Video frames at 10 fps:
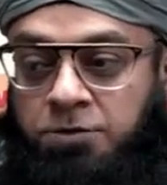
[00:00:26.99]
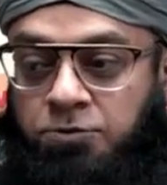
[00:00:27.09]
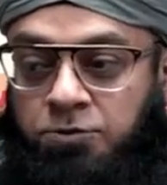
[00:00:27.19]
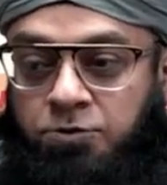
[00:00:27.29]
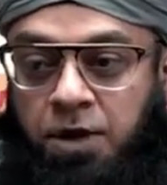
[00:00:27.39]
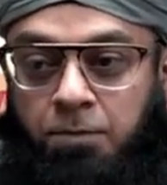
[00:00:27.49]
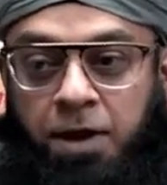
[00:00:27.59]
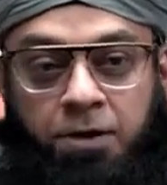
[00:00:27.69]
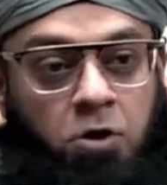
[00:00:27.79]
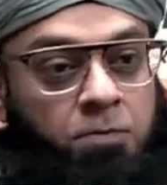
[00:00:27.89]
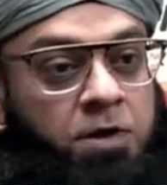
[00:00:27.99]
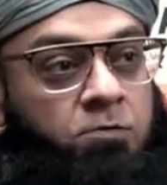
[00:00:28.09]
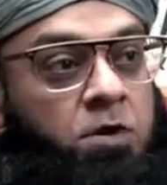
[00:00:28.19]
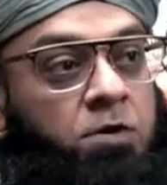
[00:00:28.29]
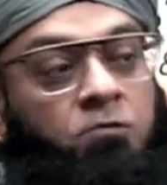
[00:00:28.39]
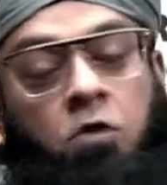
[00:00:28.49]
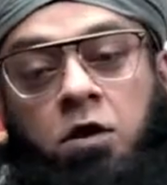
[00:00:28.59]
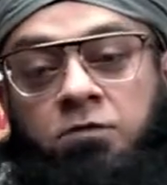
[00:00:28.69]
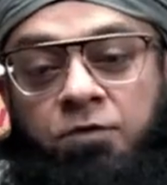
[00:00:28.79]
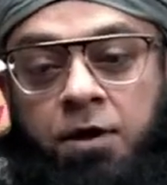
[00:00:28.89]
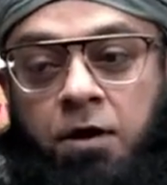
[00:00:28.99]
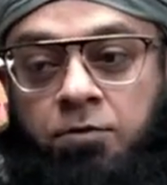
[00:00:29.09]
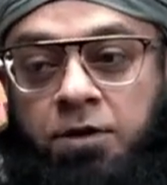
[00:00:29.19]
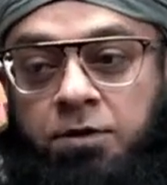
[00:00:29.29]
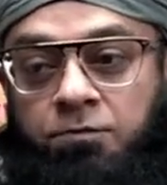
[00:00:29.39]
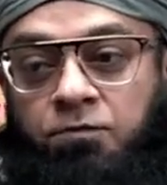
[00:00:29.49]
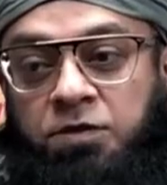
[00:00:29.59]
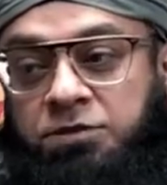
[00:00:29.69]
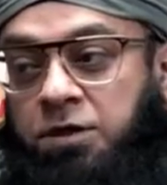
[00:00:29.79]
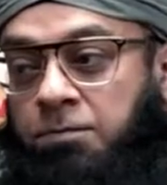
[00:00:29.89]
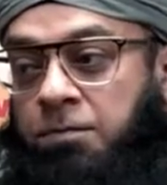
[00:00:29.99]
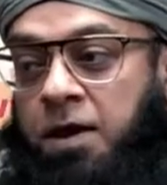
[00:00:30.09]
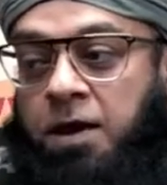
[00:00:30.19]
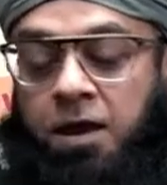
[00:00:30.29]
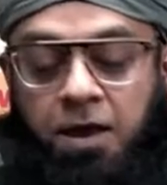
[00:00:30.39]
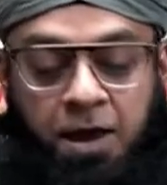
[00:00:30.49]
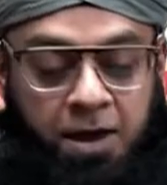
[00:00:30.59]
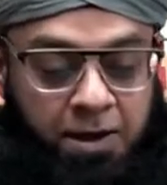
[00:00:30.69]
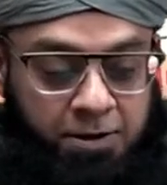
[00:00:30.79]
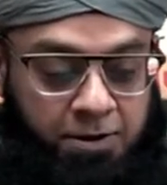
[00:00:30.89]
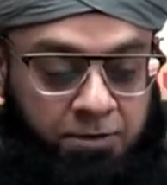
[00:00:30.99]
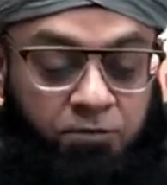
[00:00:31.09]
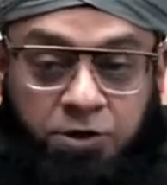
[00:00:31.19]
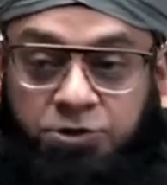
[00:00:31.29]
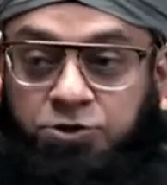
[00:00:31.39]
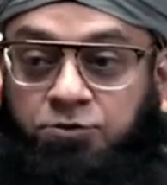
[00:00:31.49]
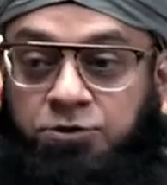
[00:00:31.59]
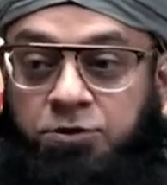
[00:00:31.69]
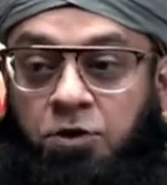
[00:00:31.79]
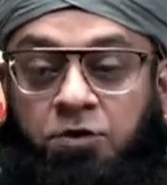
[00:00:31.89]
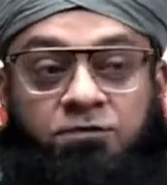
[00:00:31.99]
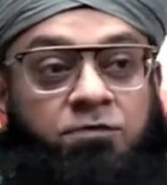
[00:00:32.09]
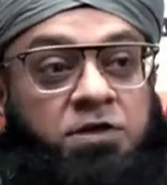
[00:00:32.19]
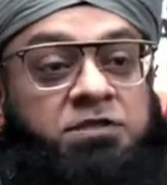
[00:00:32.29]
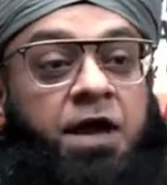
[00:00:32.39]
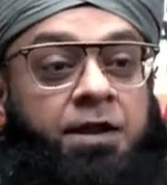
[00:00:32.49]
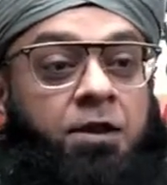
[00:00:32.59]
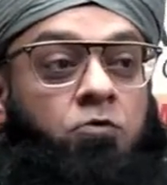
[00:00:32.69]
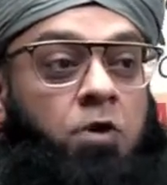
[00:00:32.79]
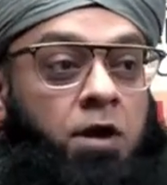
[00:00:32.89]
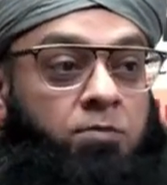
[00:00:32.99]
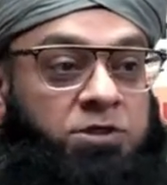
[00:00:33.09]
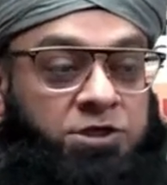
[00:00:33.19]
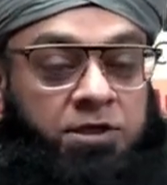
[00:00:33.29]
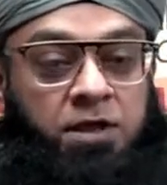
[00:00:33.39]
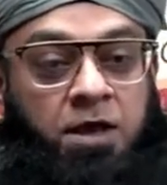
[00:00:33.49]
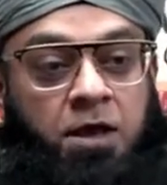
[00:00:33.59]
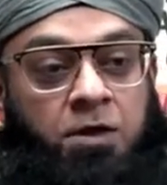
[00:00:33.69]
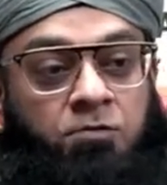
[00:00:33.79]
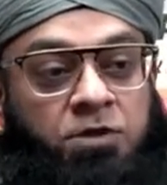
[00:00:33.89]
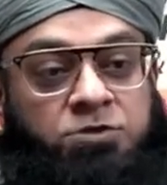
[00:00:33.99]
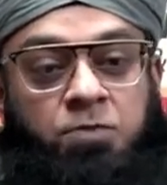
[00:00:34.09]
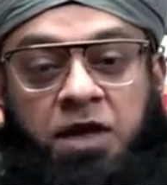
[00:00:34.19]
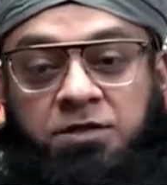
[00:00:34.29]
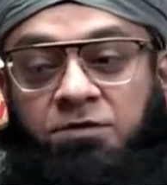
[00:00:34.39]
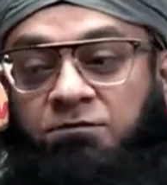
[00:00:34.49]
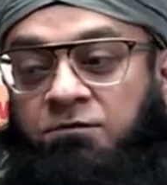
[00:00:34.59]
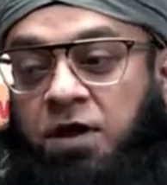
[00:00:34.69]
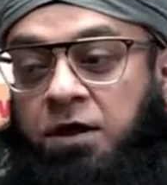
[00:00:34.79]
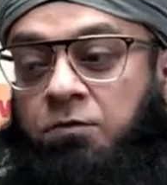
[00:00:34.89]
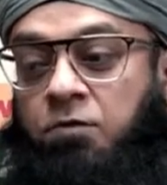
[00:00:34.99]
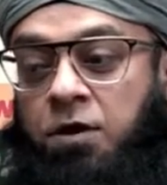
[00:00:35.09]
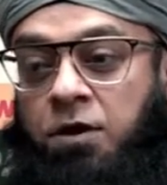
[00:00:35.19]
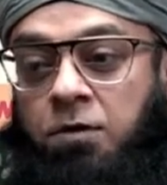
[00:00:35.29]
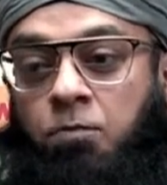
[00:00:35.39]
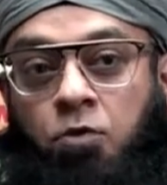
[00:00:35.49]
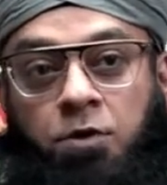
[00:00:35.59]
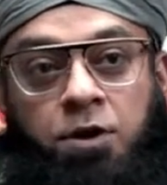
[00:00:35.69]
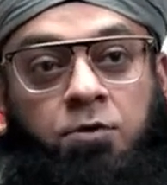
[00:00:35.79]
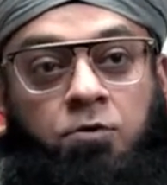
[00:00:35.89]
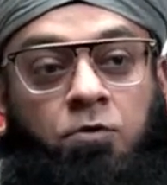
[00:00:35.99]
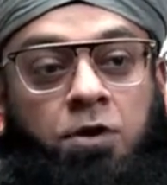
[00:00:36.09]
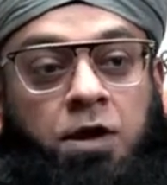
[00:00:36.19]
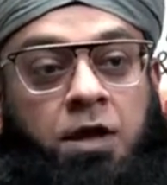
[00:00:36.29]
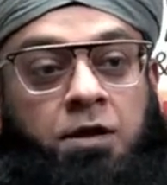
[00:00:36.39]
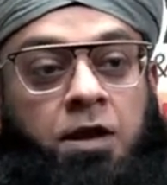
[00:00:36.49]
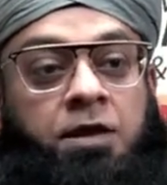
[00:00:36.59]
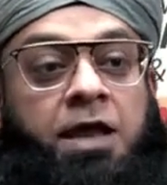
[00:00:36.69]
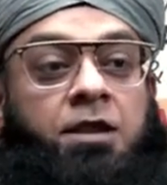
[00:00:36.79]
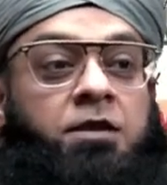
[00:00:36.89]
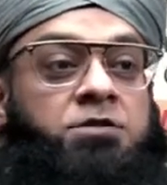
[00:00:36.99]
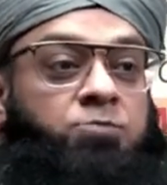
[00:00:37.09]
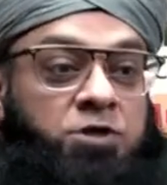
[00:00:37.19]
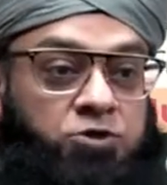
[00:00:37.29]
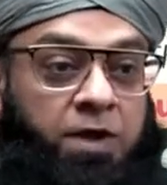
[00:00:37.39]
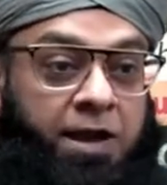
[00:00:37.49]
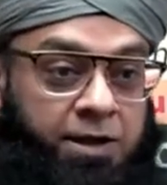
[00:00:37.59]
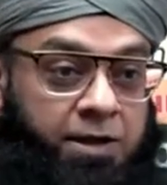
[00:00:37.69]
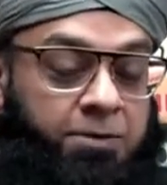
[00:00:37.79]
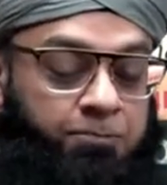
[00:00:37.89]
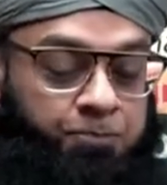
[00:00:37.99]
So today my topic will revolve around the wisdom and virtues of reciting Quran Majeed, which plays a very, very important role in attaining a spirituality.